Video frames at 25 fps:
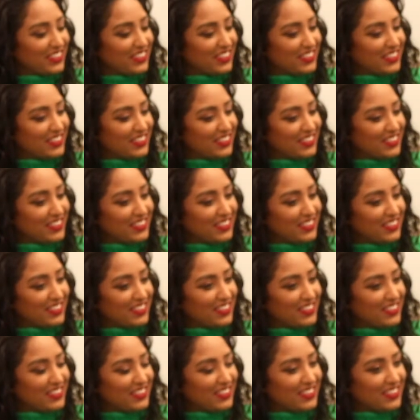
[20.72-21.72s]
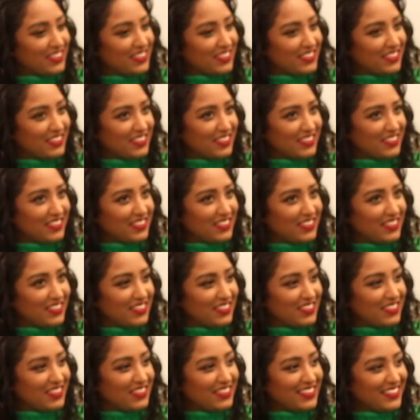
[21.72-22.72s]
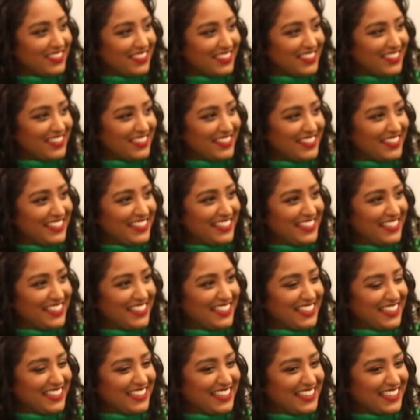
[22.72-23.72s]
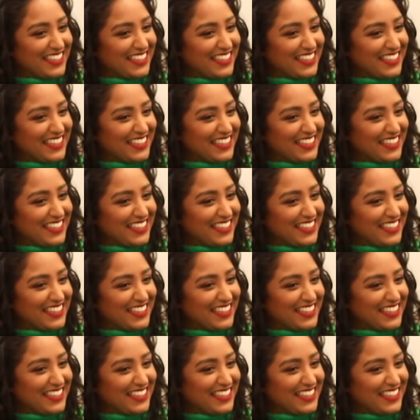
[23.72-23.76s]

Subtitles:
(silent)